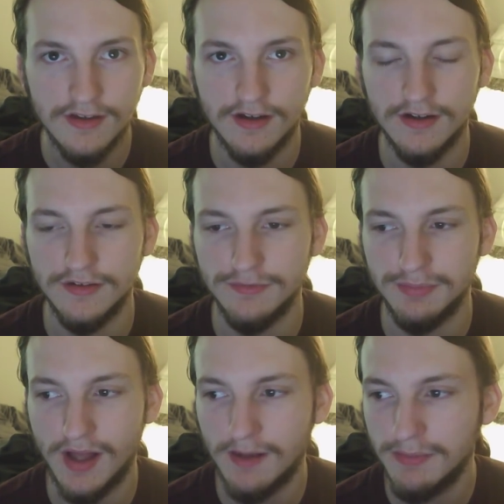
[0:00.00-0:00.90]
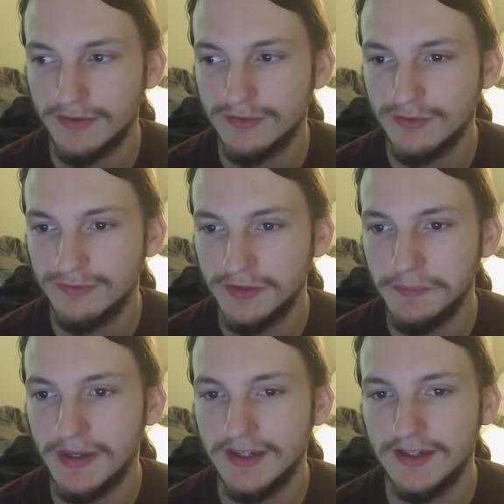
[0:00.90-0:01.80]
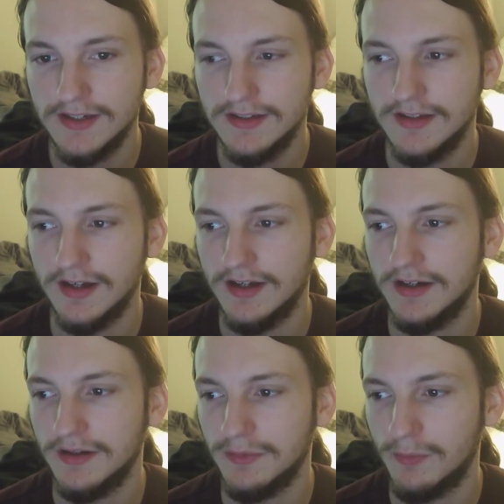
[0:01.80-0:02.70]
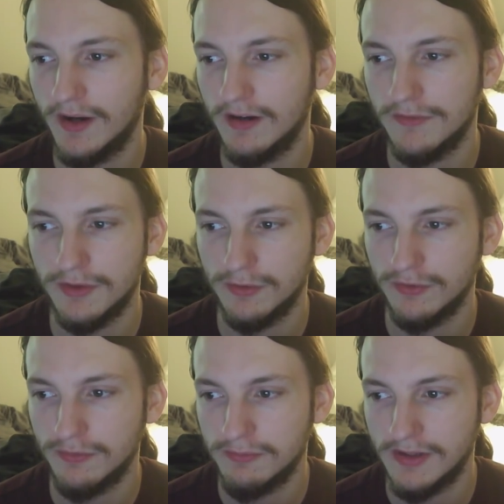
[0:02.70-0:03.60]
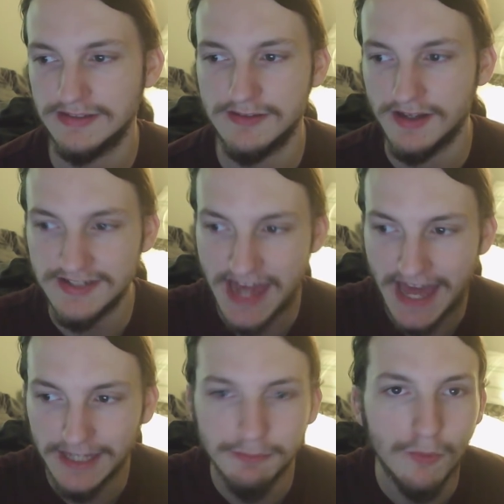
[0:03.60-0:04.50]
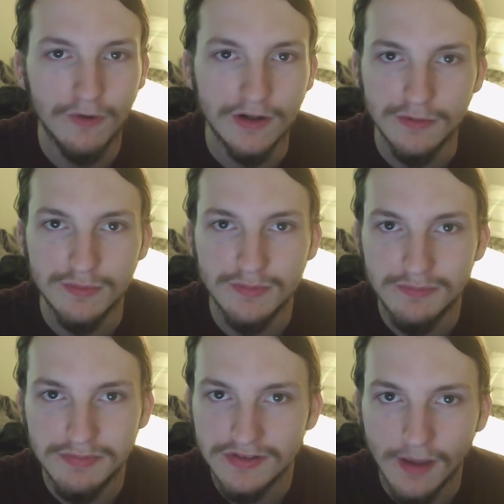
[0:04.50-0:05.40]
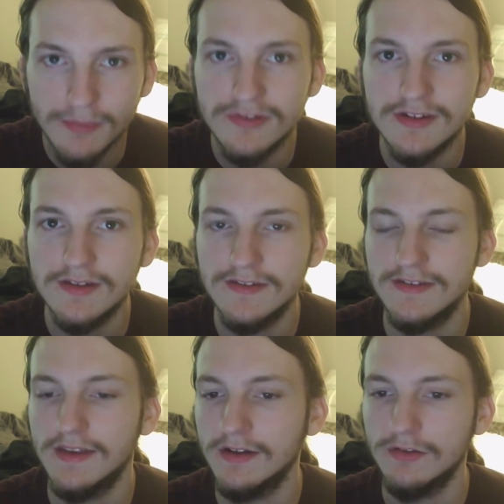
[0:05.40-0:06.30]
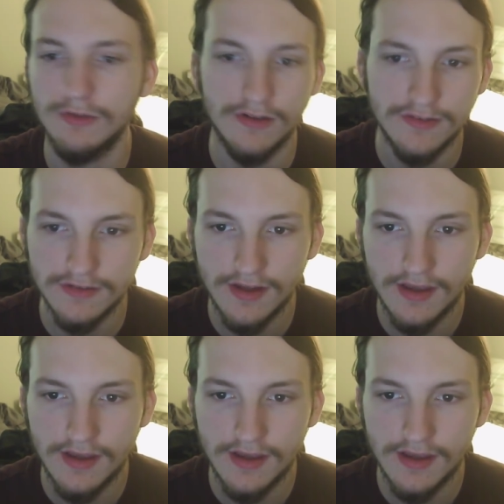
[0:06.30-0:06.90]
of blockbuster filmmaking, where there's a tad more substance than just,